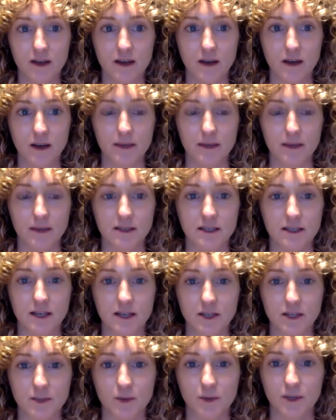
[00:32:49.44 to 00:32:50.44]
amazing
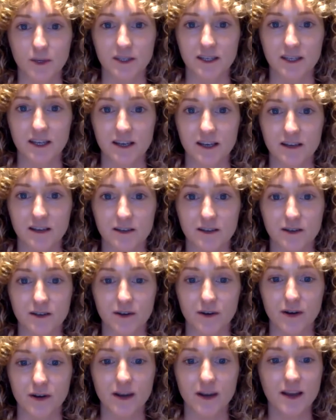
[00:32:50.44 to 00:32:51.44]
touch points here,
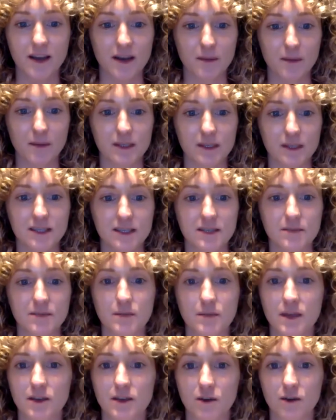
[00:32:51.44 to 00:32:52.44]
so please
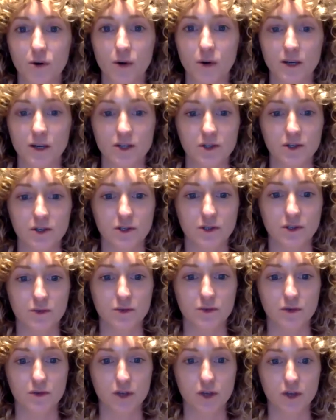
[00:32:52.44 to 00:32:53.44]
submit your questions through
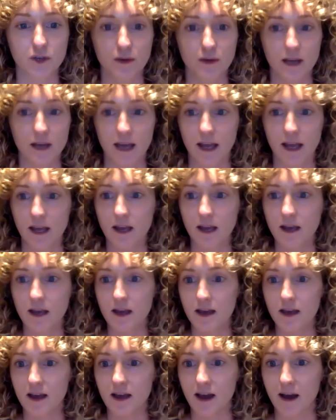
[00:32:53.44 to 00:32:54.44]
the Q and A.
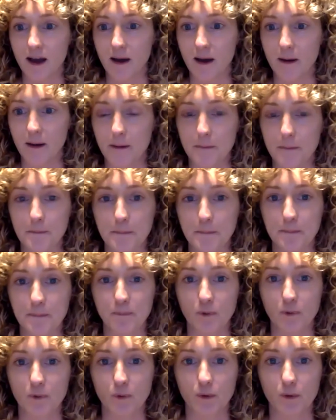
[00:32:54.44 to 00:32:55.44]
Um,
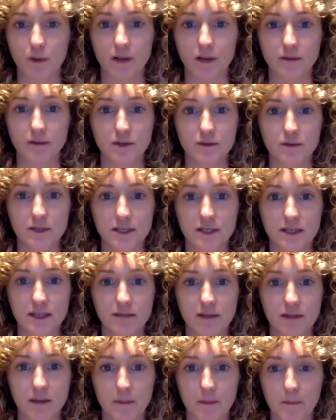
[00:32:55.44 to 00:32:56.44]
we would love to
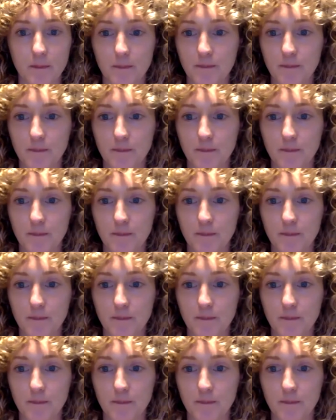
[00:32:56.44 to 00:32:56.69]
receive them.